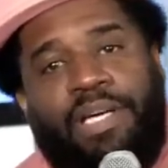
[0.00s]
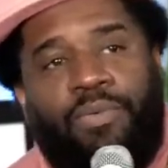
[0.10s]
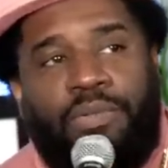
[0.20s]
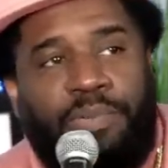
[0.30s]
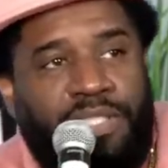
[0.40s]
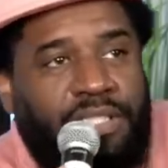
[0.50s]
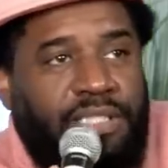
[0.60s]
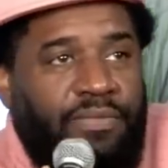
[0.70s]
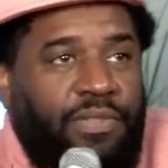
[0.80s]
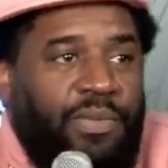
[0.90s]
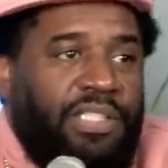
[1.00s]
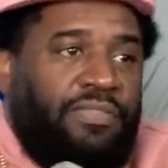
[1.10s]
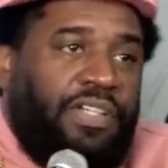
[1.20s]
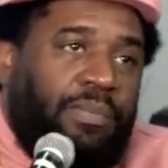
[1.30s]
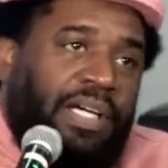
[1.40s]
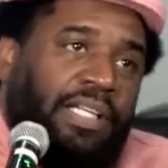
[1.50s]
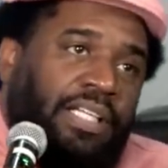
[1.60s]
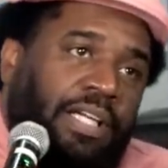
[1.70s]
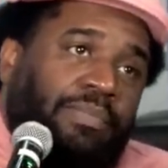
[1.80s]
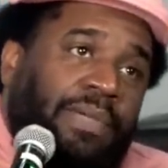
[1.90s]
Hey man, somebody want to plug something before we get the fuck
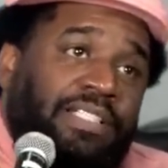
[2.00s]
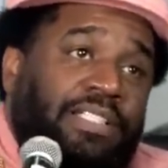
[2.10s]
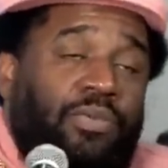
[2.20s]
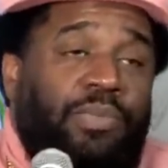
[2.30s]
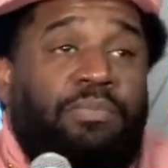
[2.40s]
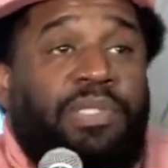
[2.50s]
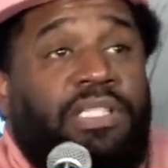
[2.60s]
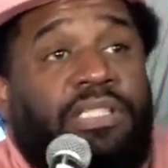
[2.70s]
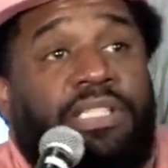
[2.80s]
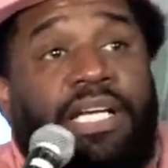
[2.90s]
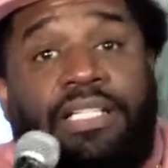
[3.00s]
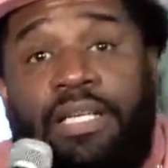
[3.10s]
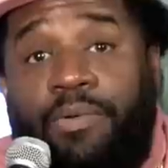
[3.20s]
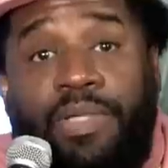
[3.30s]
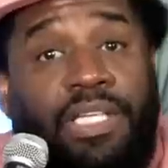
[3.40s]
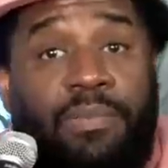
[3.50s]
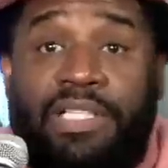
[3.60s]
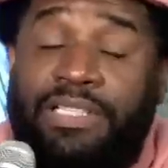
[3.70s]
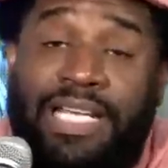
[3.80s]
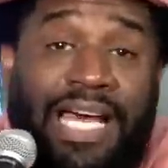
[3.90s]
up out of here? I, my show been plugged. God damn it,
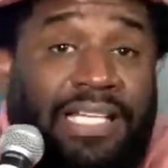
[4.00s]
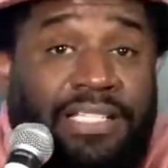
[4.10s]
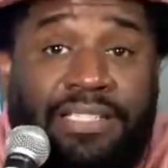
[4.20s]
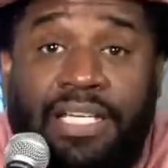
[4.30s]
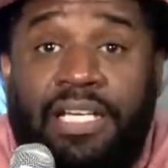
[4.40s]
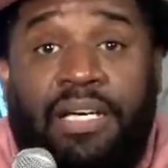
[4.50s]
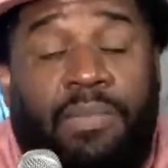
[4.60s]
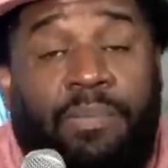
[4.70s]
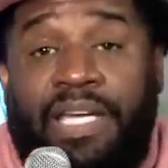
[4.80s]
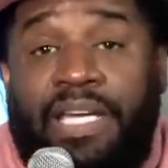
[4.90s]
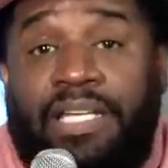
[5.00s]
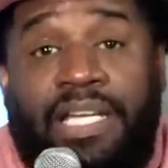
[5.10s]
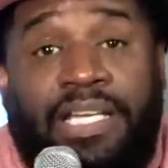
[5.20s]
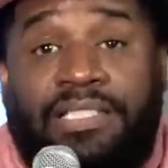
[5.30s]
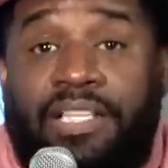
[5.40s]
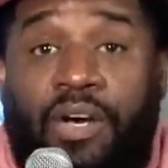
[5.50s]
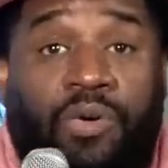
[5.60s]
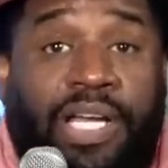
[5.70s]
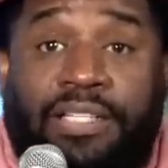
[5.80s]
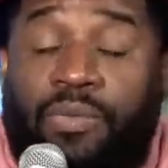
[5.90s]
we coming to Dallas. My man
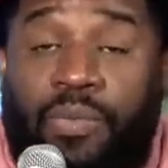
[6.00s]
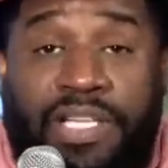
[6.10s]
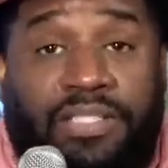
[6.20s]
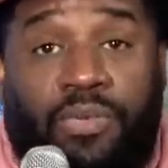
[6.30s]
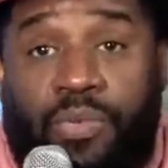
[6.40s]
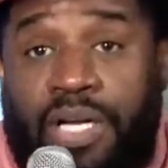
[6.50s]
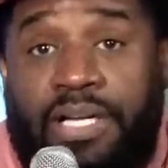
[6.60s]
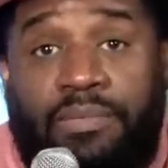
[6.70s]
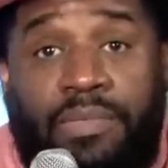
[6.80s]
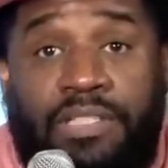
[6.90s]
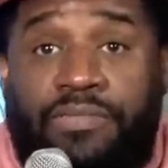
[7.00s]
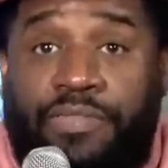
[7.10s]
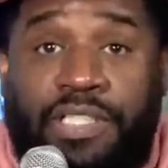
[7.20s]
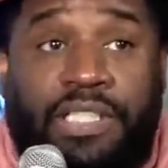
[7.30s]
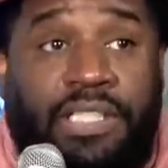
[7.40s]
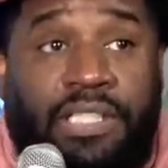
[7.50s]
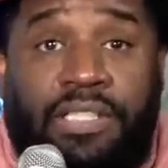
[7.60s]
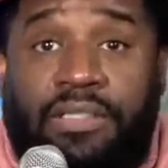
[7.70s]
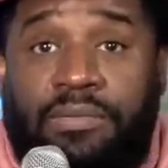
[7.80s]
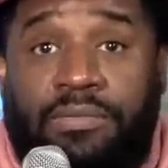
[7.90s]
next door got the restaurant,
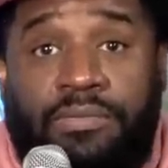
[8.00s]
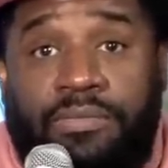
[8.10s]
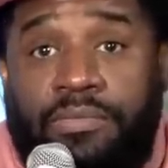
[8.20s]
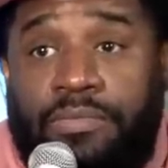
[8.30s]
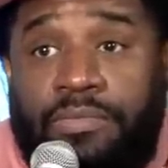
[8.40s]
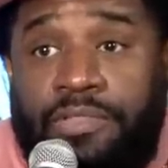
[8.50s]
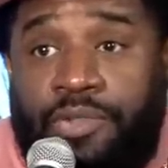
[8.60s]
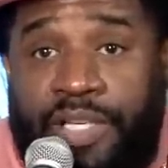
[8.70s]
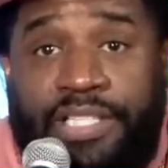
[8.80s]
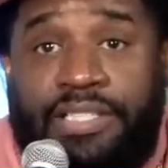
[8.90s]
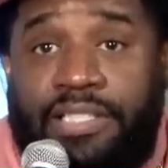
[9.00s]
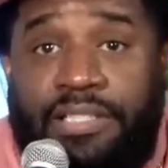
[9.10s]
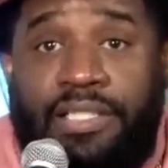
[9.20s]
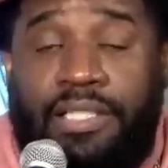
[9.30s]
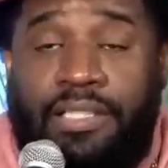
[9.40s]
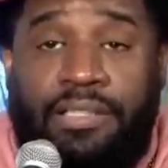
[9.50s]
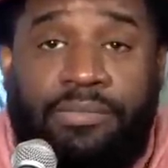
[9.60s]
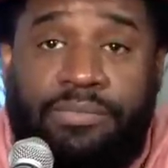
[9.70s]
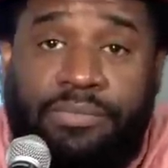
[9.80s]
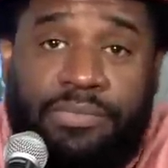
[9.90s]
motherfucking um, drinks and
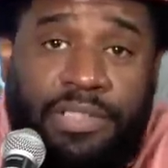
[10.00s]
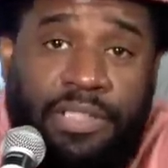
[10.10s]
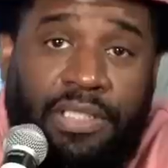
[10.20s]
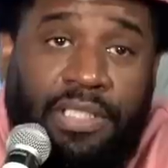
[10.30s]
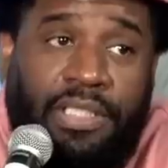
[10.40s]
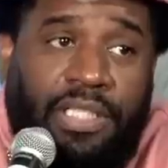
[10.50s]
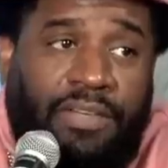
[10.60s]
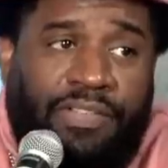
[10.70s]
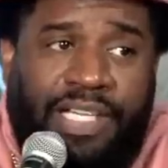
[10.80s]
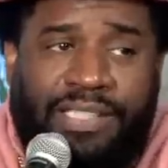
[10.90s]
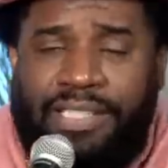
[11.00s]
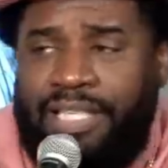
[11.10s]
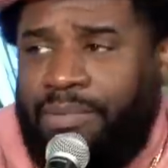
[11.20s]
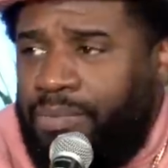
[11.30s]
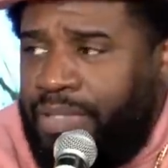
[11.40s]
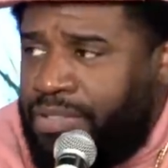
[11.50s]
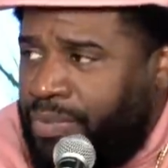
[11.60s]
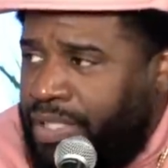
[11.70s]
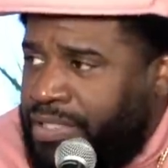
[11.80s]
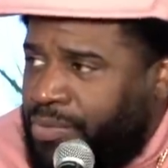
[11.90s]
um, I forgot the name of the
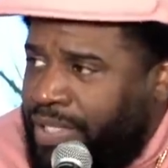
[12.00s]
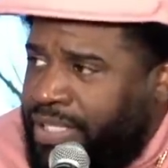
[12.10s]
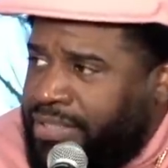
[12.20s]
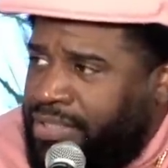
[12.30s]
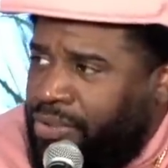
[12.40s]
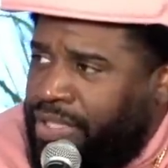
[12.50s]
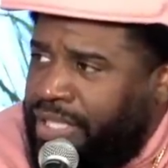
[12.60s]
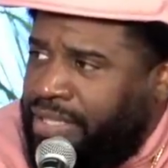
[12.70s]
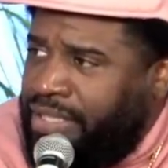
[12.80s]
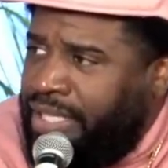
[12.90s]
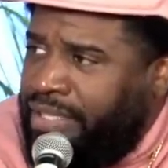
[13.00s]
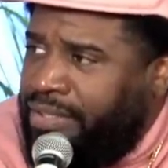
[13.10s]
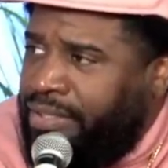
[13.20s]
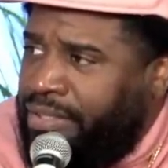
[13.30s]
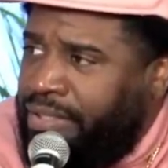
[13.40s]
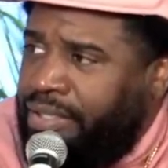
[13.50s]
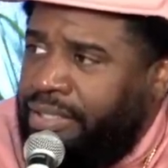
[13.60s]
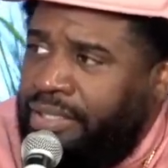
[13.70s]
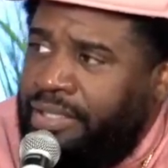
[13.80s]
restaurant that's right next door to that theater.